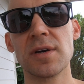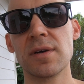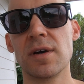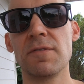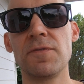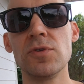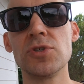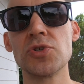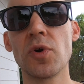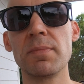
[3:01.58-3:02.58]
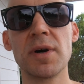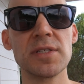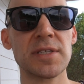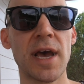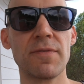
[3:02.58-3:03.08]
a few short
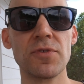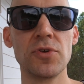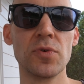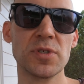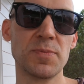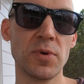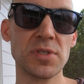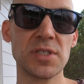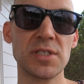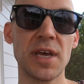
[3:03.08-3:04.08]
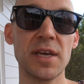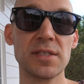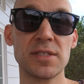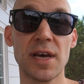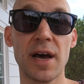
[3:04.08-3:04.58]
months after you were supposed to stay
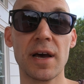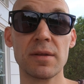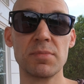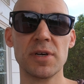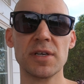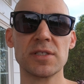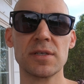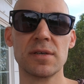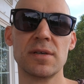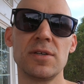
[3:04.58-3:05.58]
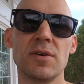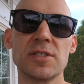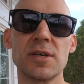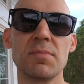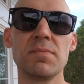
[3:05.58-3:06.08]
inside because,
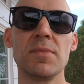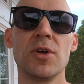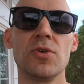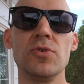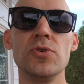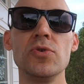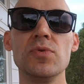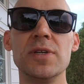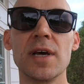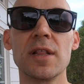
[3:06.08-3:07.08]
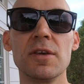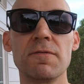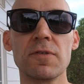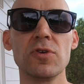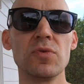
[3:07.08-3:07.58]
some new deadly
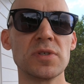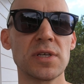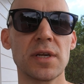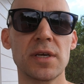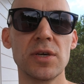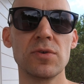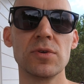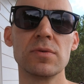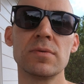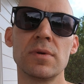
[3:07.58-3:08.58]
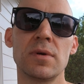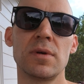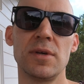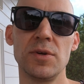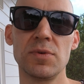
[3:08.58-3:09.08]
flu was going to kill you
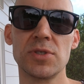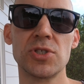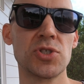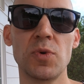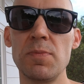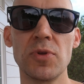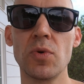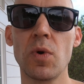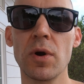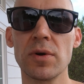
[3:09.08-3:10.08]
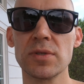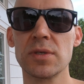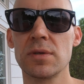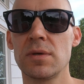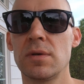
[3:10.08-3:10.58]
and it was sweeping the world.
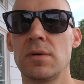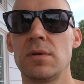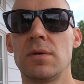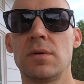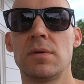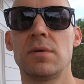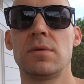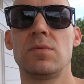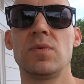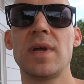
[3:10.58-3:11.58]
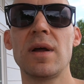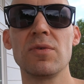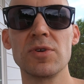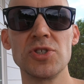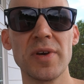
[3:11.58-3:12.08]
Well, now
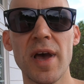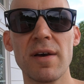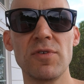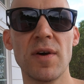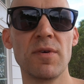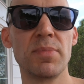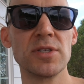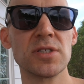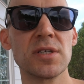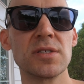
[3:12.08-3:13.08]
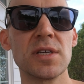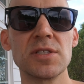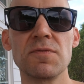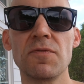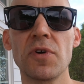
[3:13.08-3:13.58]
look what you have. You have a bunch of
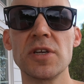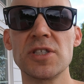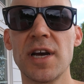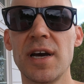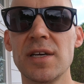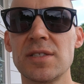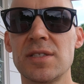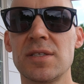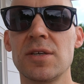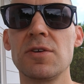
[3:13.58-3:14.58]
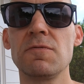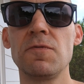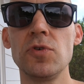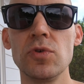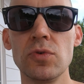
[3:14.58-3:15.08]
disenfranchised,
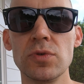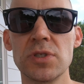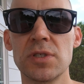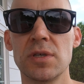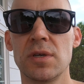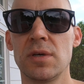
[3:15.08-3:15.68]
confused